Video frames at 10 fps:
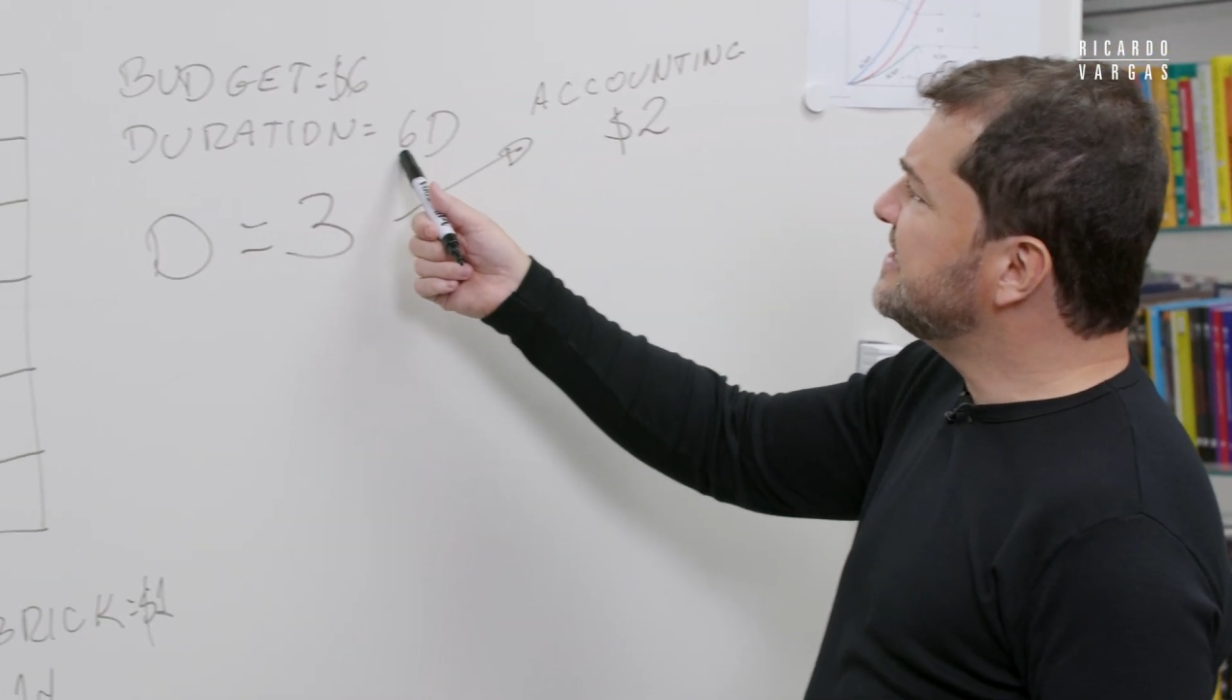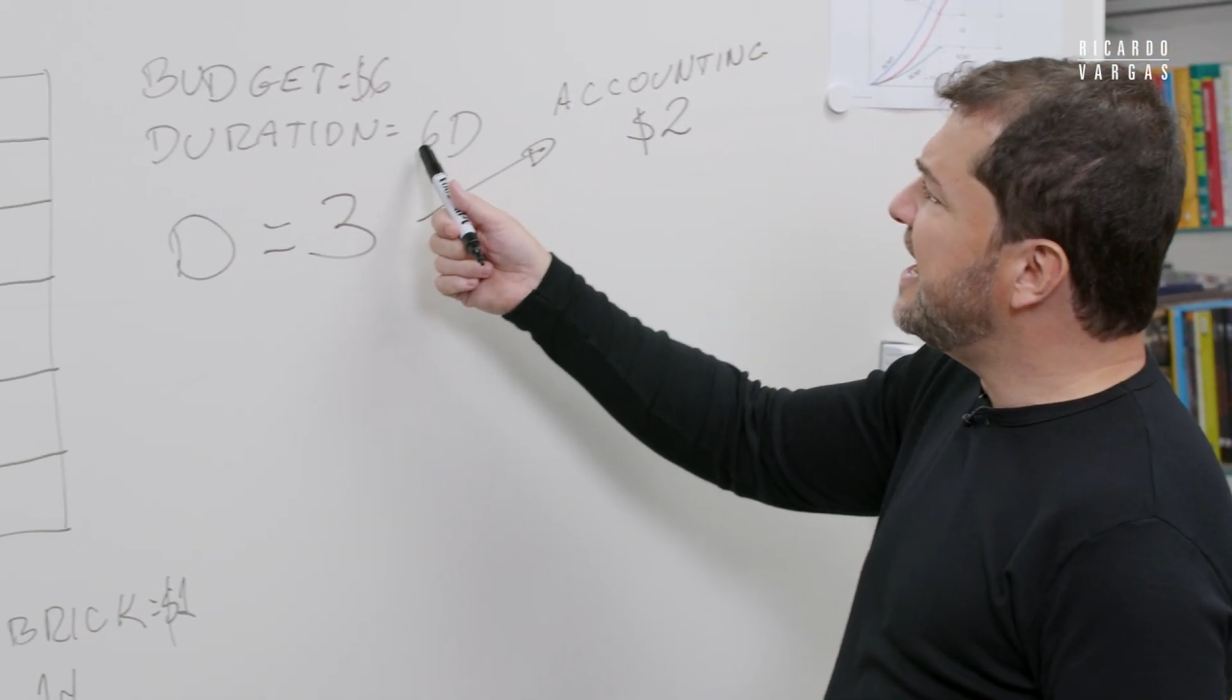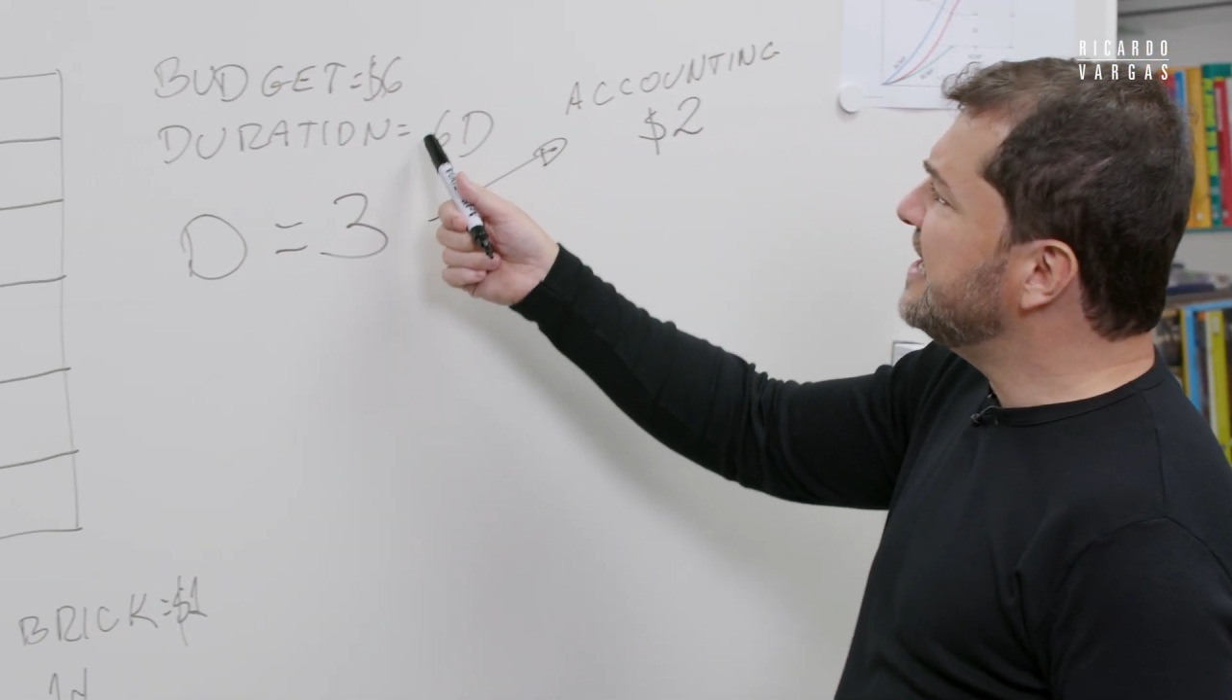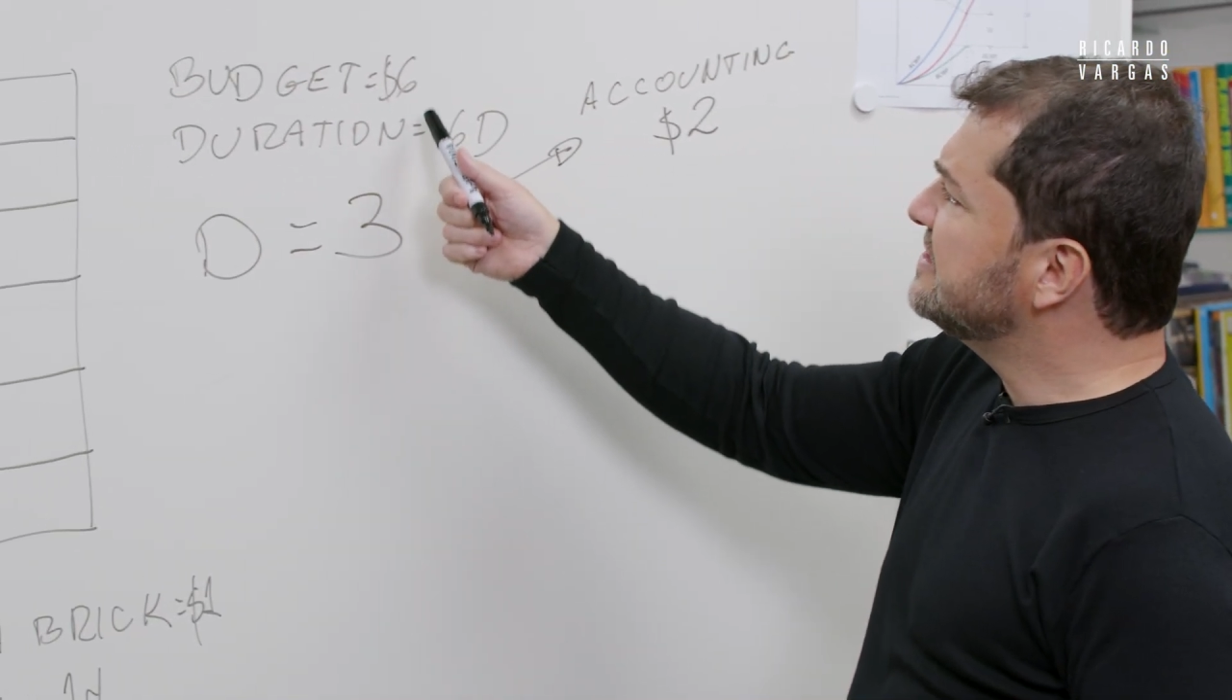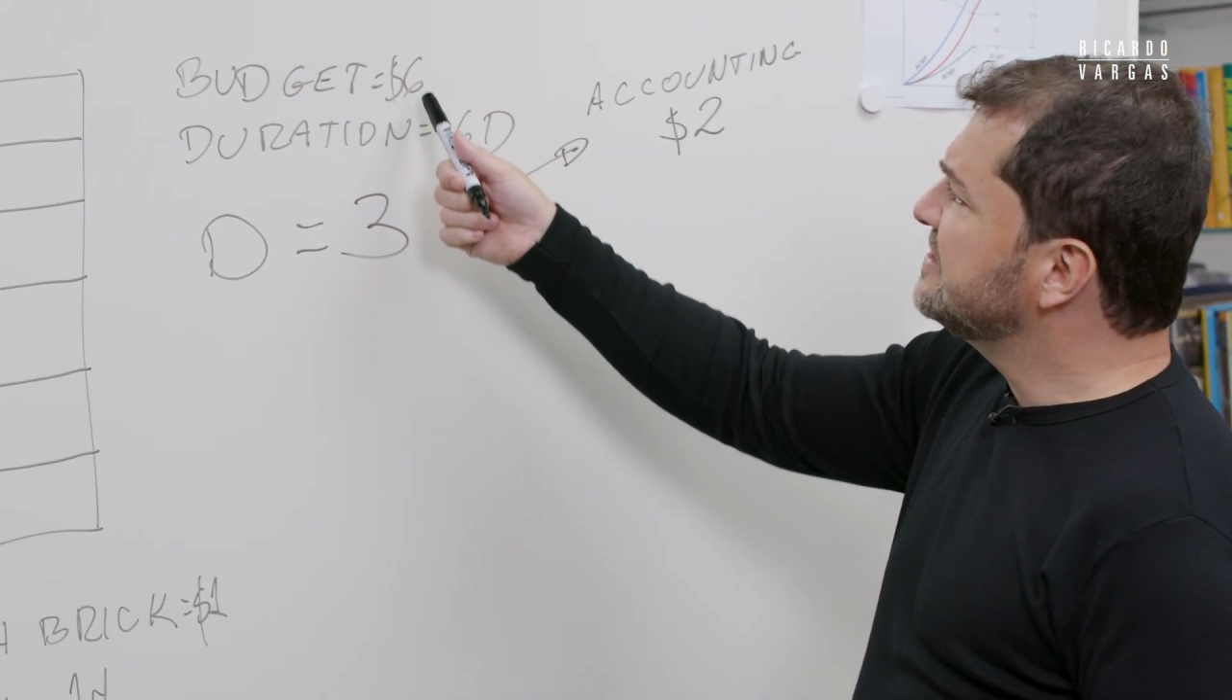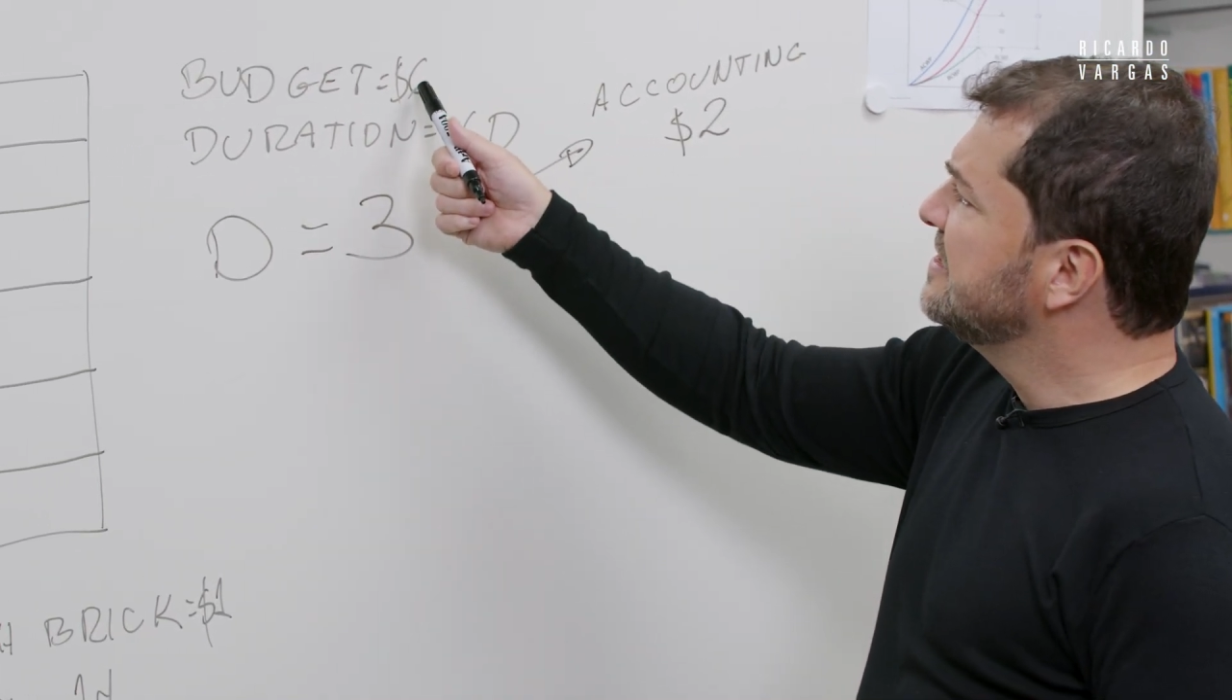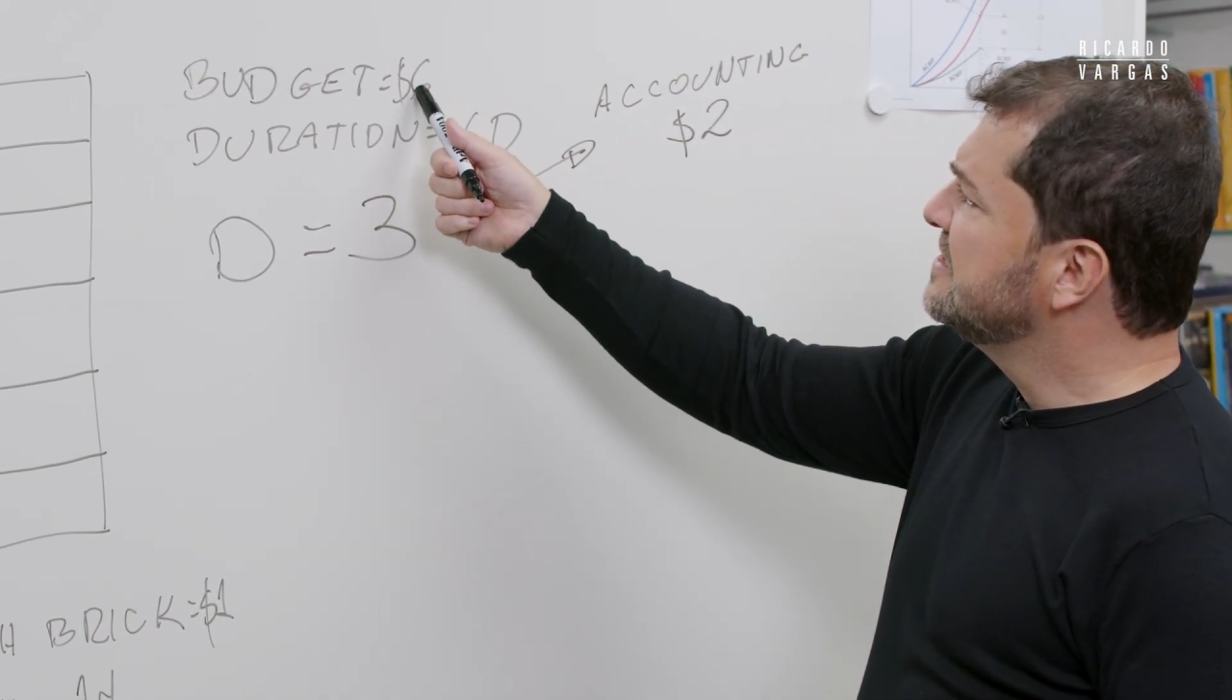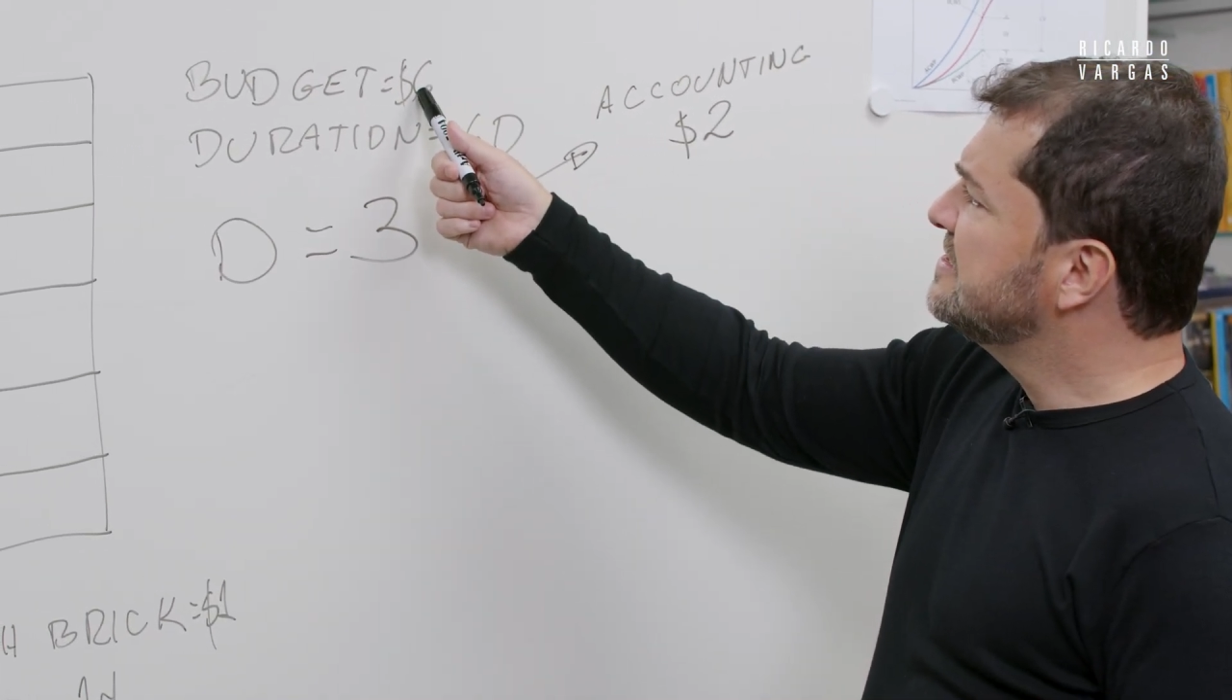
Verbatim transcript: days,